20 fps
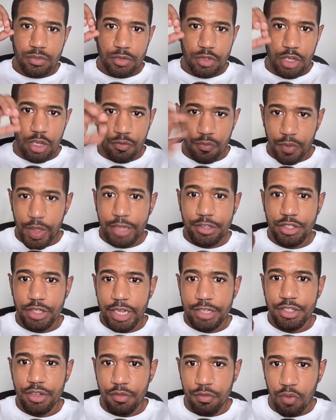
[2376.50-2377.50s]

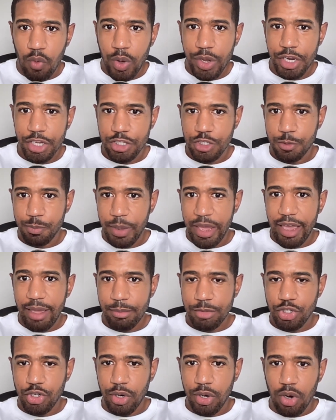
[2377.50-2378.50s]
that's avoiding spam
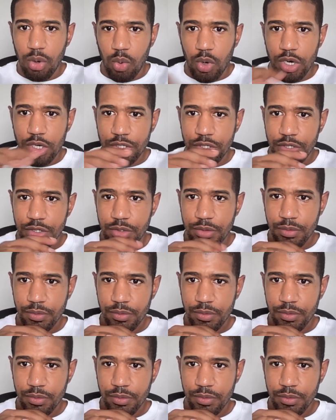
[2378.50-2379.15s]
trigger words.